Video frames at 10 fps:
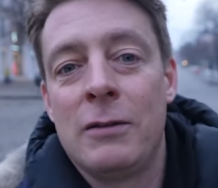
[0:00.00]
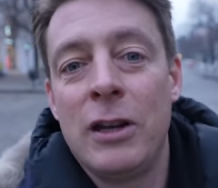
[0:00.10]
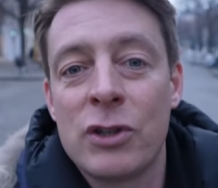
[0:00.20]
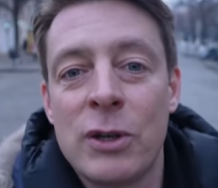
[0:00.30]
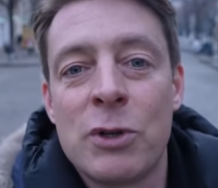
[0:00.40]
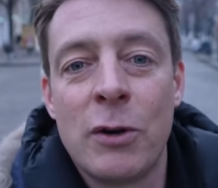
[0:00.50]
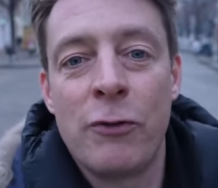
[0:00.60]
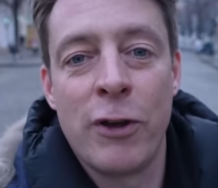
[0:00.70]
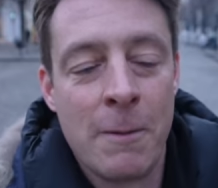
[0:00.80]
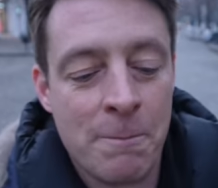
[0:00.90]
you know, some sort
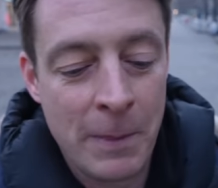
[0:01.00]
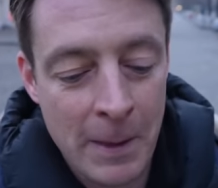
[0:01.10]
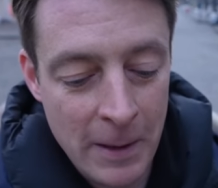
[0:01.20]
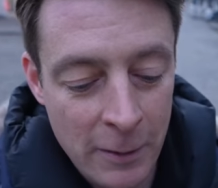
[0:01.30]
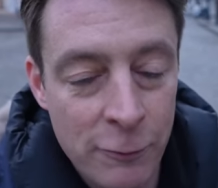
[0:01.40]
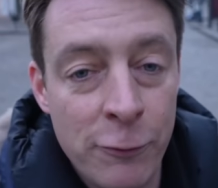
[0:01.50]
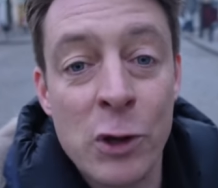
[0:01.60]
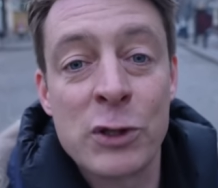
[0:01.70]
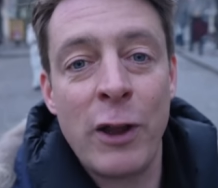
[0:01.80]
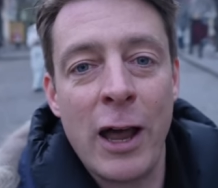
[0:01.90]
of
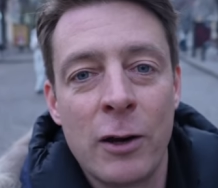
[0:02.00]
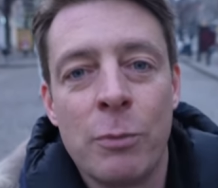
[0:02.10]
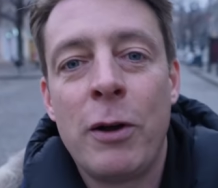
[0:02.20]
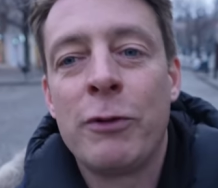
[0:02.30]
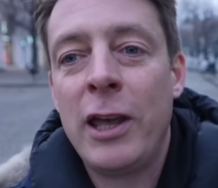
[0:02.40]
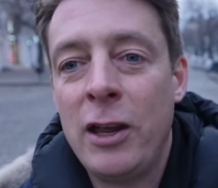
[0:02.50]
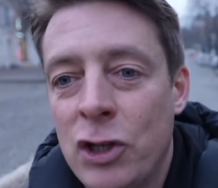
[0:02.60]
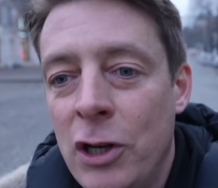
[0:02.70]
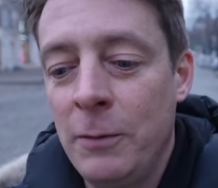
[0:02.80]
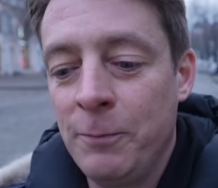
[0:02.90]
false flag or
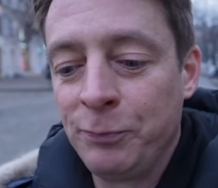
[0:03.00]
provocation,